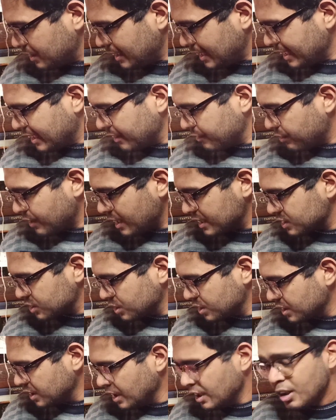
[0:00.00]
like if I
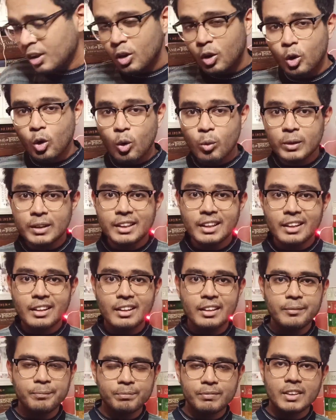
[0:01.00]
should go with
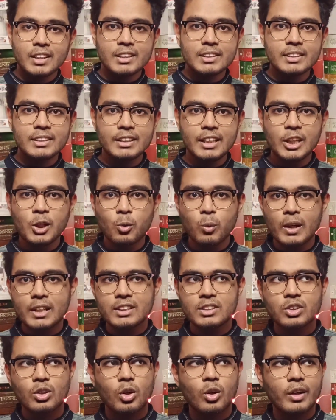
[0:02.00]
the
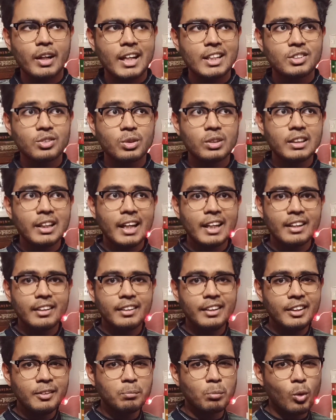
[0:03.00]
sequence or I should like
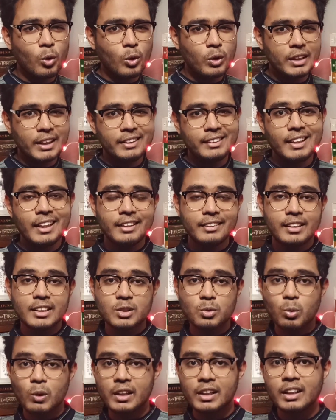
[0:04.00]
read Mort and then
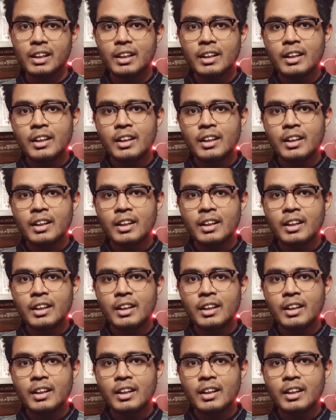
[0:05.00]
this one,